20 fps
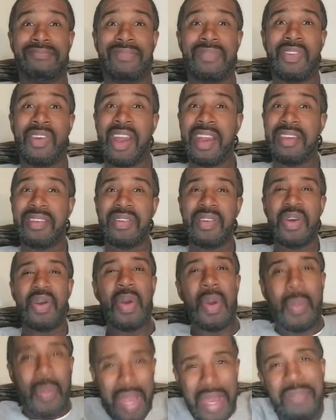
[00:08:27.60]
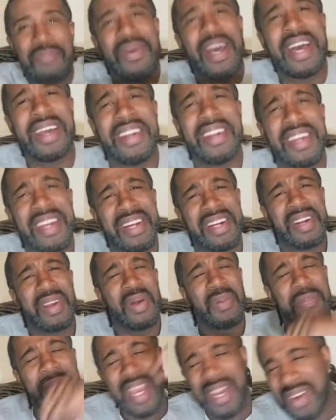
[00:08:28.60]
right? We about here though,
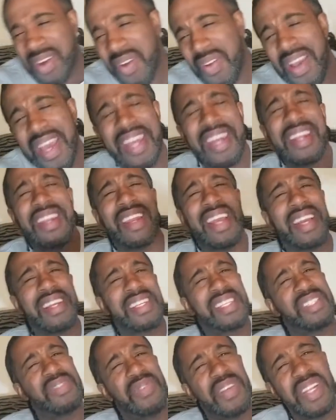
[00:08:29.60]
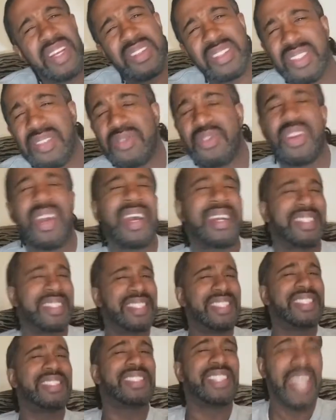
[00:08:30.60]
man. Go ahead and like this video, subscribe to
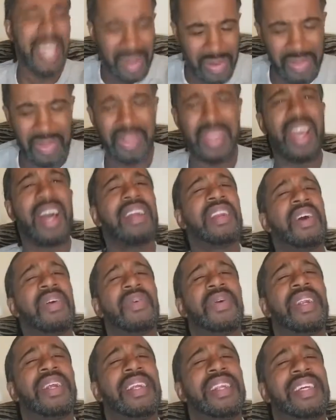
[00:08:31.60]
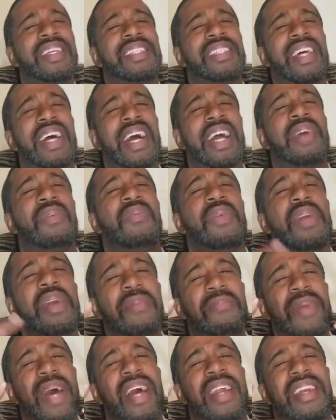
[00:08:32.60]
the channel. Y'all know what it is, all right? We
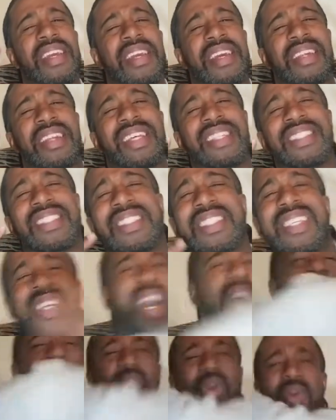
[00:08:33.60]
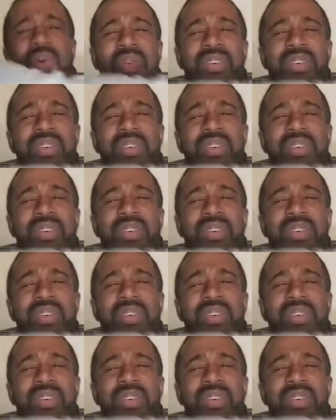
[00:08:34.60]
about here. Let's go.